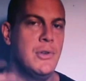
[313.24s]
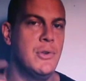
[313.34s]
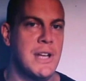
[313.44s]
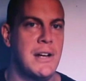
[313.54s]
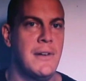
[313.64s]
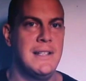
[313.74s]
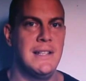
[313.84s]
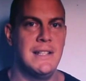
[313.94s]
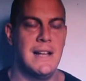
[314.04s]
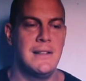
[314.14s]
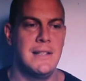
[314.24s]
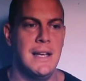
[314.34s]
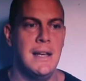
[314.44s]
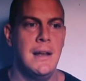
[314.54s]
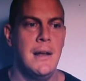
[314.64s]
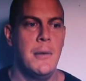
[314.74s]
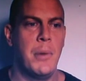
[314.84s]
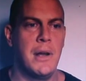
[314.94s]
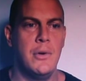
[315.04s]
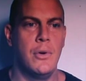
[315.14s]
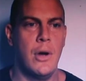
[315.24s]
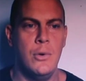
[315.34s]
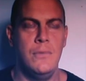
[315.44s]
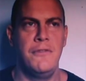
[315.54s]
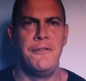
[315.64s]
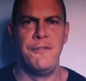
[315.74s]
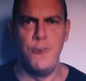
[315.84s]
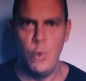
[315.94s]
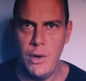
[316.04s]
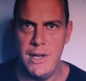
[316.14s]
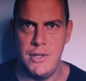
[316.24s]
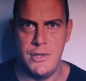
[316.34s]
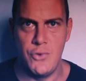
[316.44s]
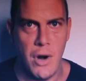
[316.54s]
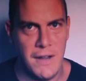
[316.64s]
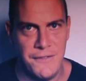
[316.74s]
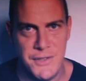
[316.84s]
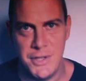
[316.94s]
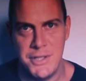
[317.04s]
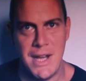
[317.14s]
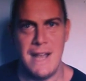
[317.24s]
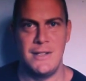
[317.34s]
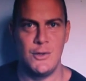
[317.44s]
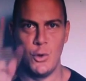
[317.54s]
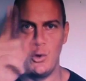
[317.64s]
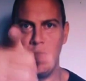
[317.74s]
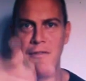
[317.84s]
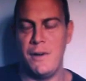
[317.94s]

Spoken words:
and you're generating jealousy by your own foolish strive for success. It's all your